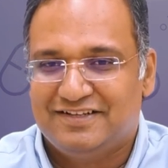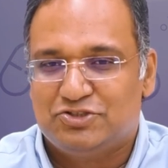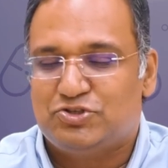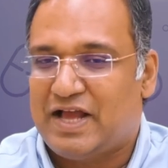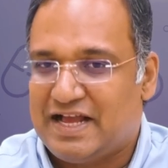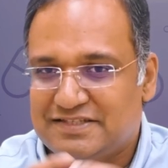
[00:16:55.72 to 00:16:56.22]

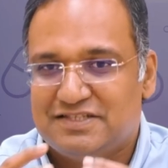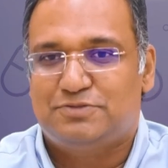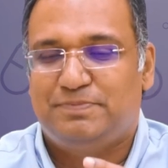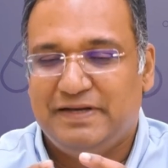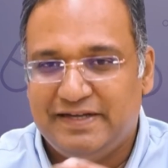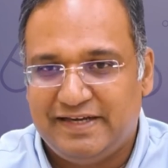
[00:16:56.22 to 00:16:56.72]
So as a
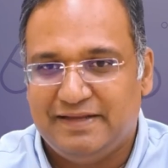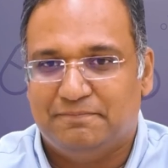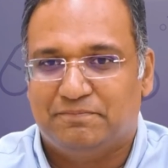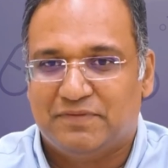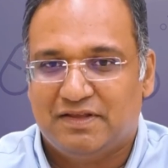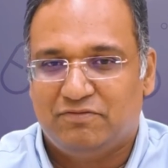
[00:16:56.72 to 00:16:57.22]
speed
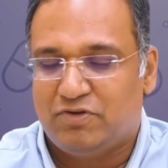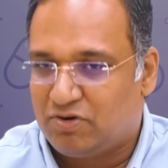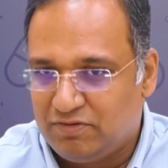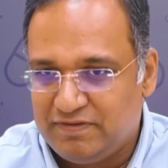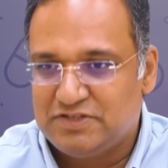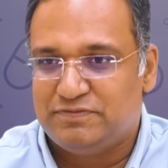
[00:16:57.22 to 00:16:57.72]
team, we are
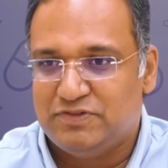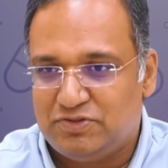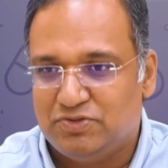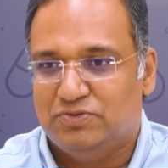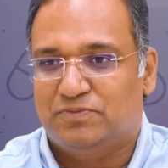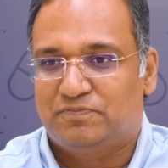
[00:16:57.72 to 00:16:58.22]
always with
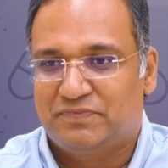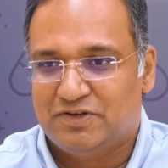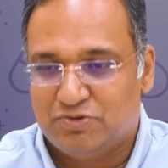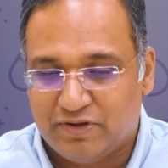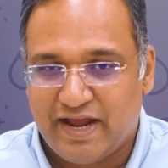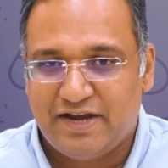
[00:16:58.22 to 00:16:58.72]
you
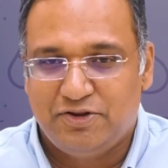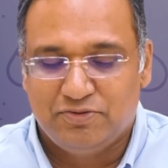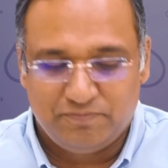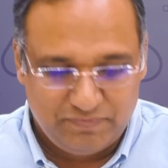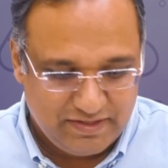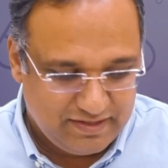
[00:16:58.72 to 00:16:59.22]
to guide
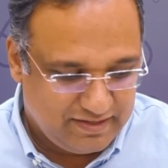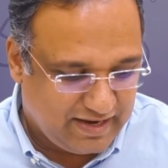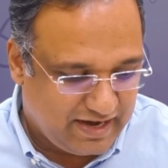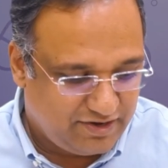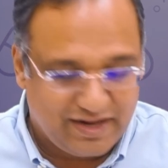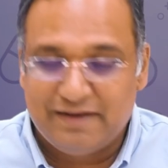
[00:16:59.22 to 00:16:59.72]
you
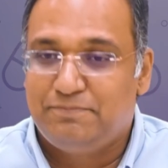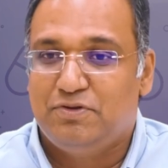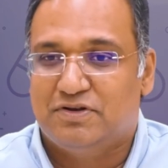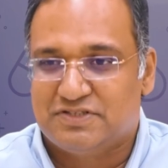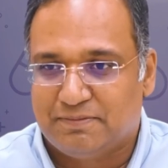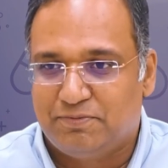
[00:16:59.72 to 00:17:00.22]
and help you
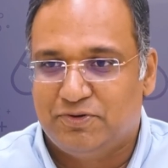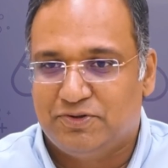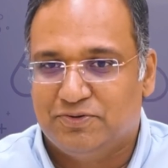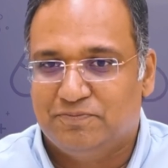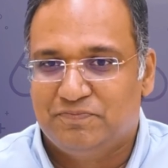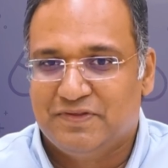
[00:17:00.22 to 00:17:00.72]
and support
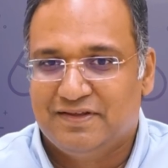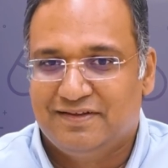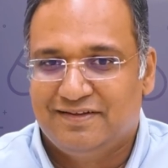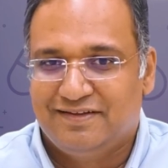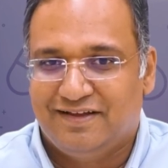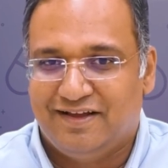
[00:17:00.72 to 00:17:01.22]
you
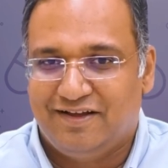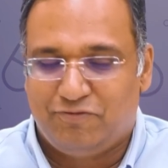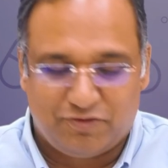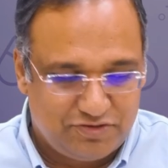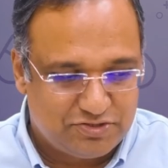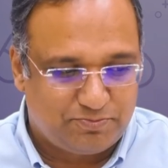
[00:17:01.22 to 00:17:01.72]

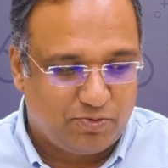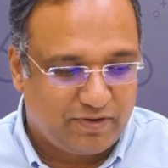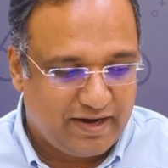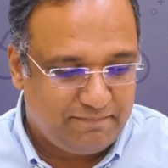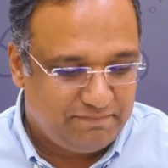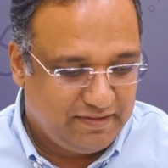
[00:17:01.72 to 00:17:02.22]
for this
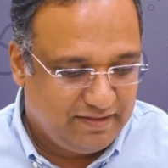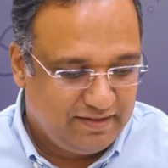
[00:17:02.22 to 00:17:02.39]
program